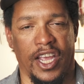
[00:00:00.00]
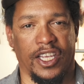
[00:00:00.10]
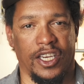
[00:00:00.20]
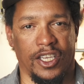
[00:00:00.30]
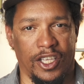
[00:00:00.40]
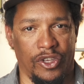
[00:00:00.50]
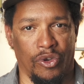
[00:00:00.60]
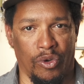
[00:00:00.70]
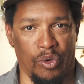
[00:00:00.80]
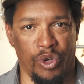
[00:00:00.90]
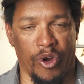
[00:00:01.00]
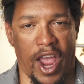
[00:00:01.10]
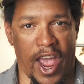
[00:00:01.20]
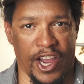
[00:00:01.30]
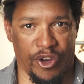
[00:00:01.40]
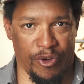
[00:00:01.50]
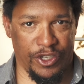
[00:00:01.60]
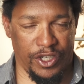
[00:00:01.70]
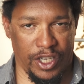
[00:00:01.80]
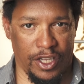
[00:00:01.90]
and can kill your
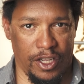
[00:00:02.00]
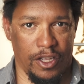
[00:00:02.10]
accuracy.